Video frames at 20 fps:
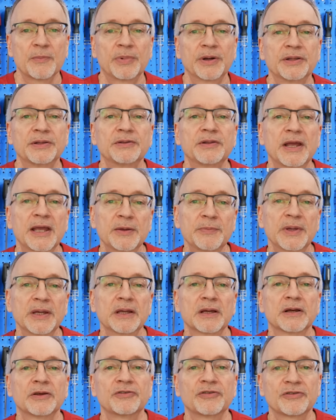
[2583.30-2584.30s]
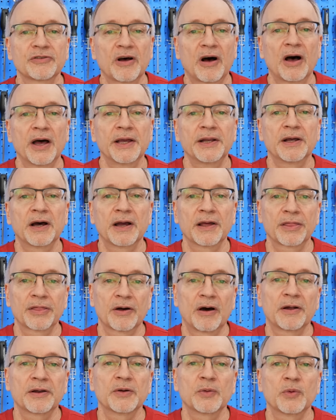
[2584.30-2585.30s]
But naming aside, I
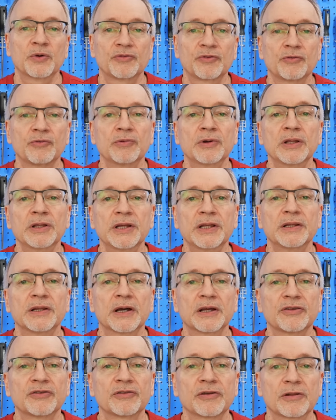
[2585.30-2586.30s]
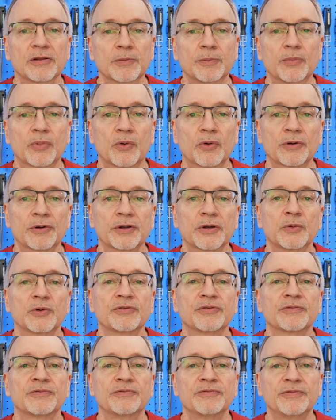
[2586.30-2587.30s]
thought it was a really nice little board. It
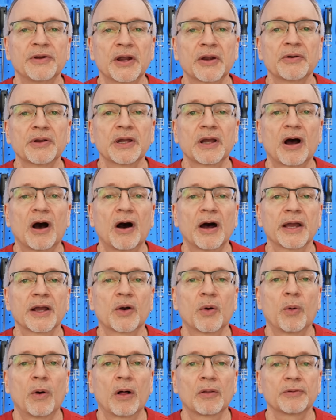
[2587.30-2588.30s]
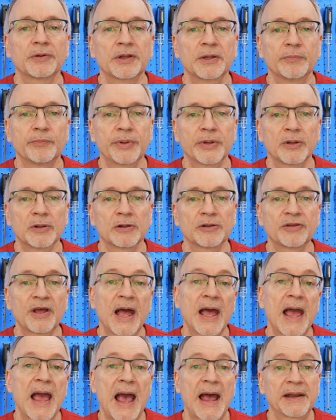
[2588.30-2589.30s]
was a very high quality build,
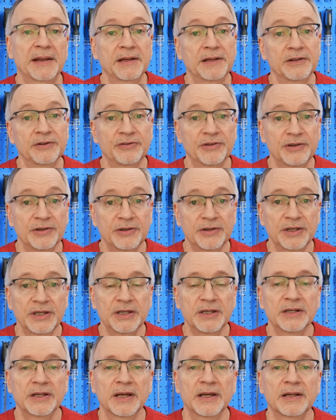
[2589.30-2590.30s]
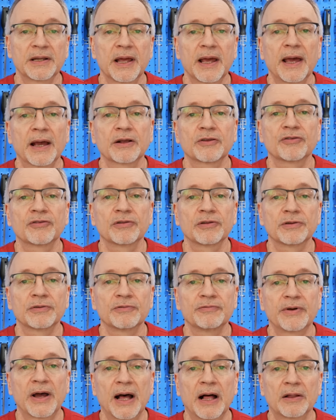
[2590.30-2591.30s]
and it is indeed an
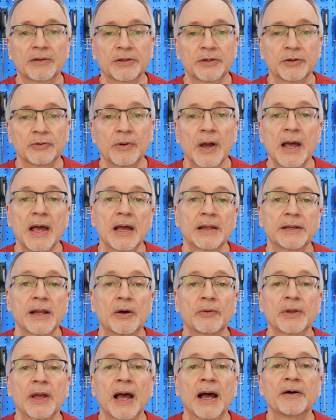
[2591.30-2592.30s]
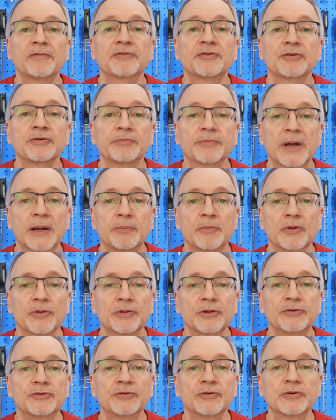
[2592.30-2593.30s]
excellent value. Now, we have to remember
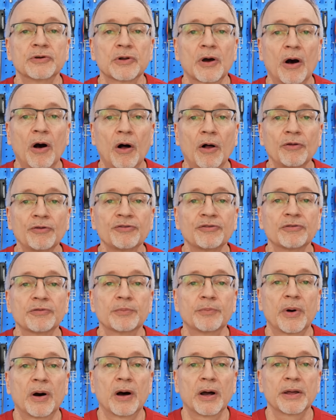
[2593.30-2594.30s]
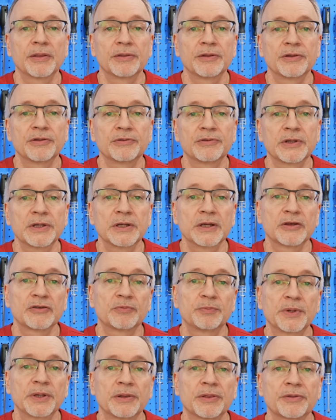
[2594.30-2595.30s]
that you can also buy this
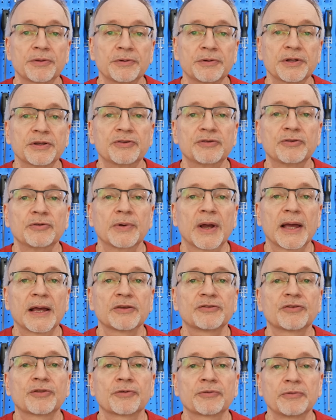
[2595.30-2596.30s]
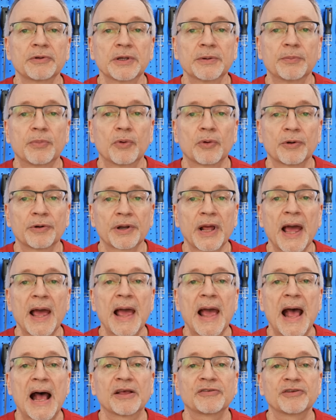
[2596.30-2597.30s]
ESP32S3 board
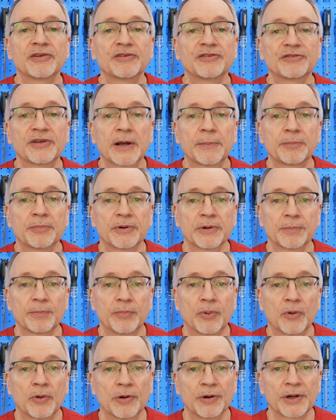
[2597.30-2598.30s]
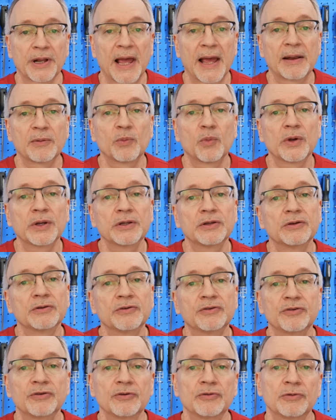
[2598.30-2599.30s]
as a separate board. And when you
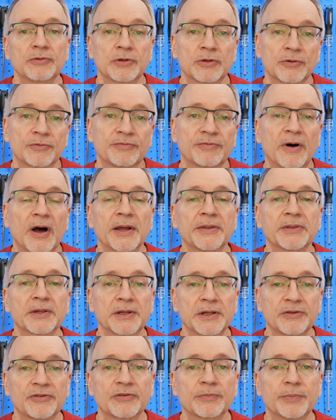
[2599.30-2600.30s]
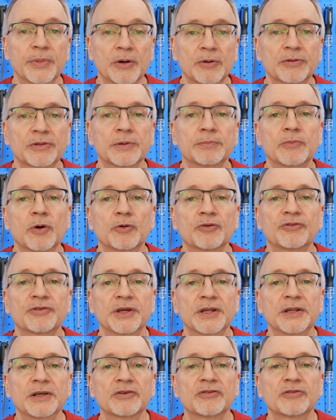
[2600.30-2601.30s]
do, you'll find that it's about the most
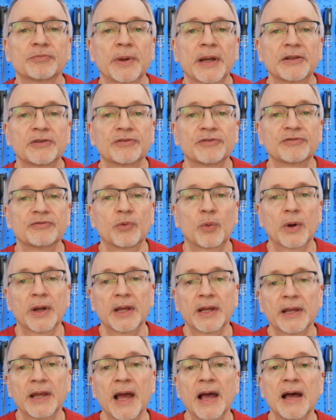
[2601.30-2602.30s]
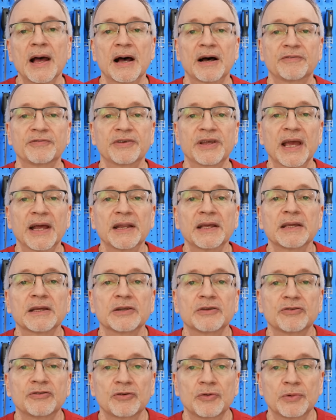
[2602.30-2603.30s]
inexpensive way of getting
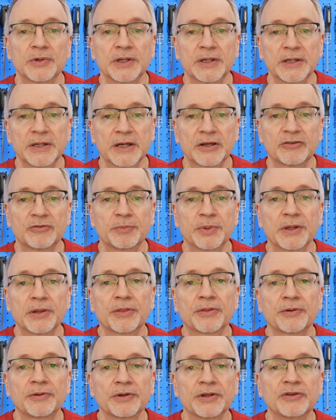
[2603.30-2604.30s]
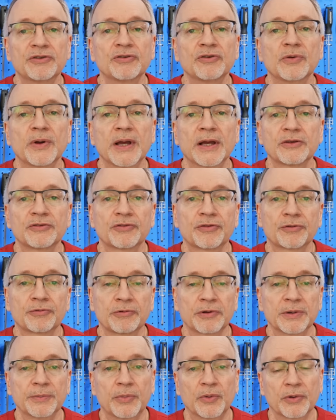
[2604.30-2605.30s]
into an
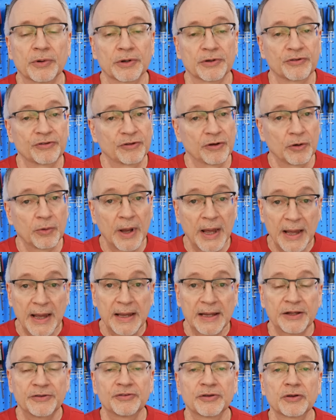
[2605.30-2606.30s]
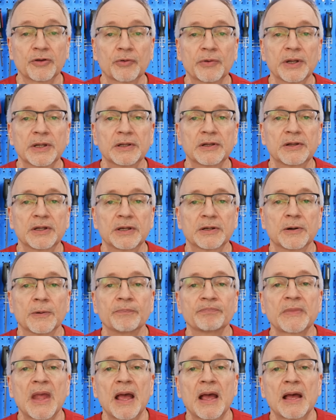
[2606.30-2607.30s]
ESP32S3 board. So it's a great deal.